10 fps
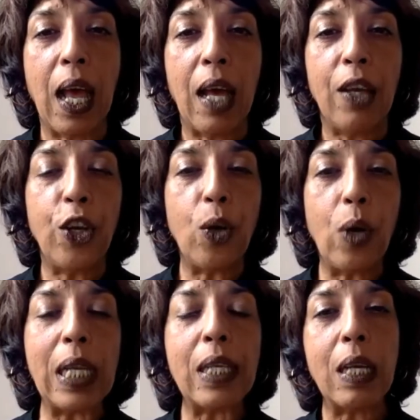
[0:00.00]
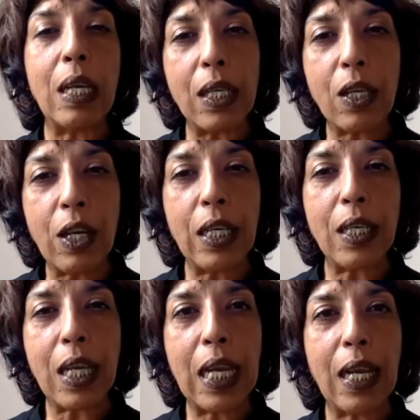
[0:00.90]
you know, it's going to
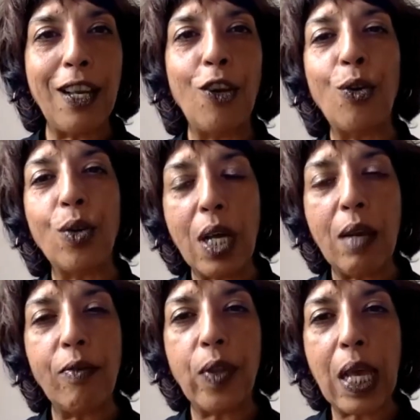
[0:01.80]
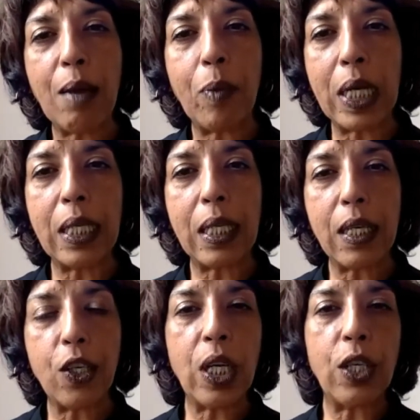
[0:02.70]
take a long time for that mindset to change.